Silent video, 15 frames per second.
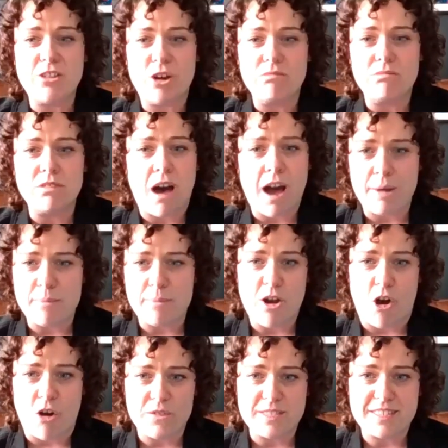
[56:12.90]
fellow
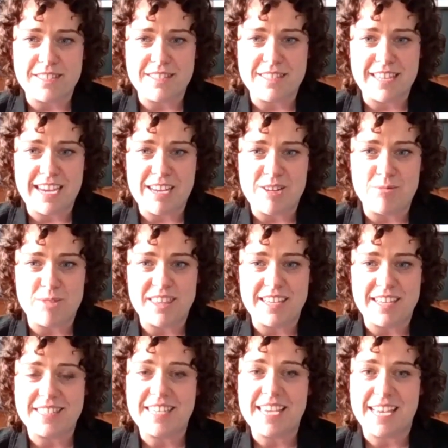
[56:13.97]
library officers in with
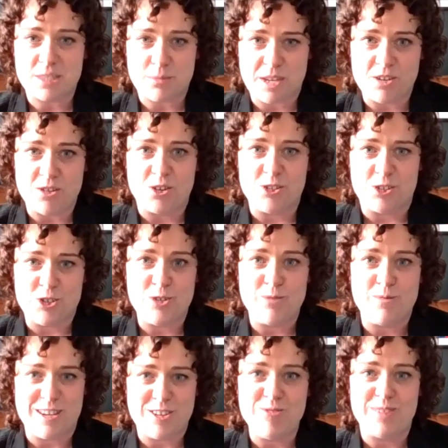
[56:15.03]
us. Yes, we noticed
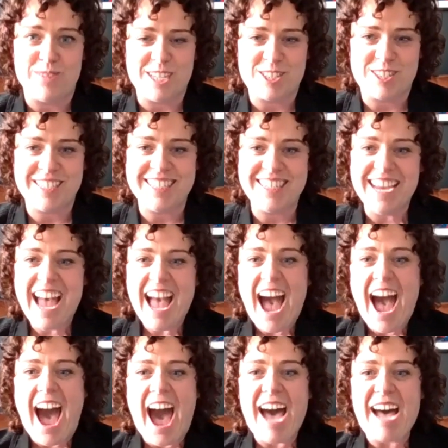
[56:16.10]
you when you registered.
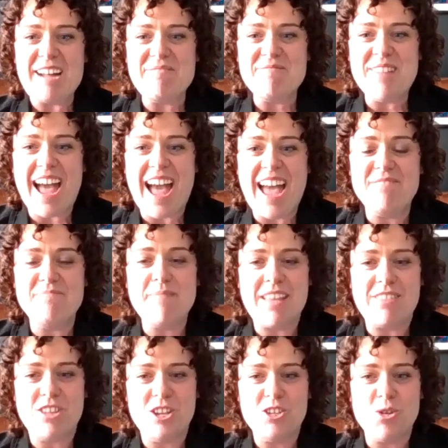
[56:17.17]
And
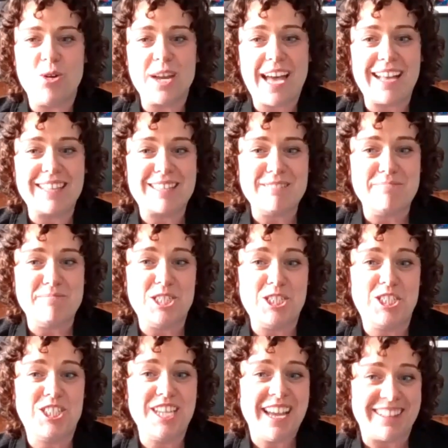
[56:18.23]
Matthew, your cousin
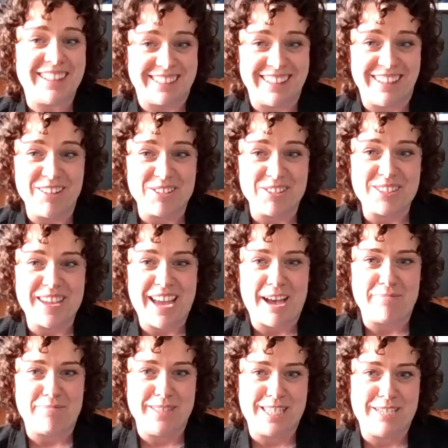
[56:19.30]
Michelle also
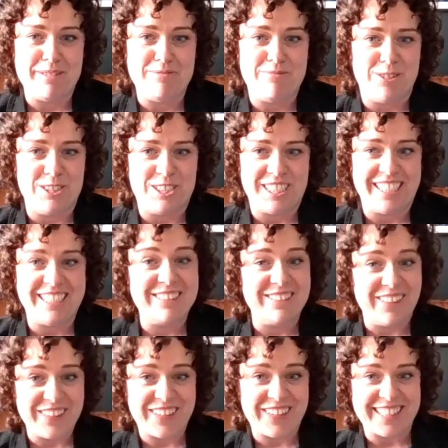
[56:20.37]
happens to be watching
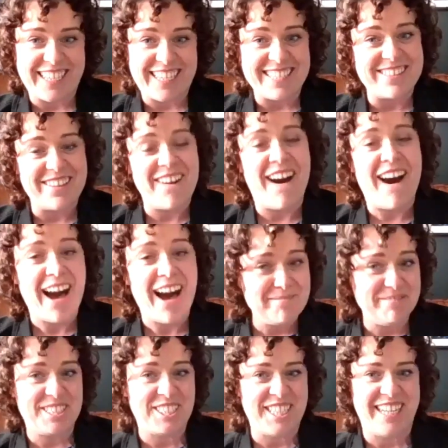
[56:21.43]
locally. So
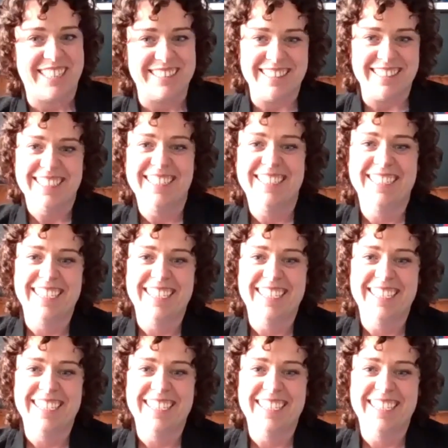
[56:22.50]
hi, Michelle.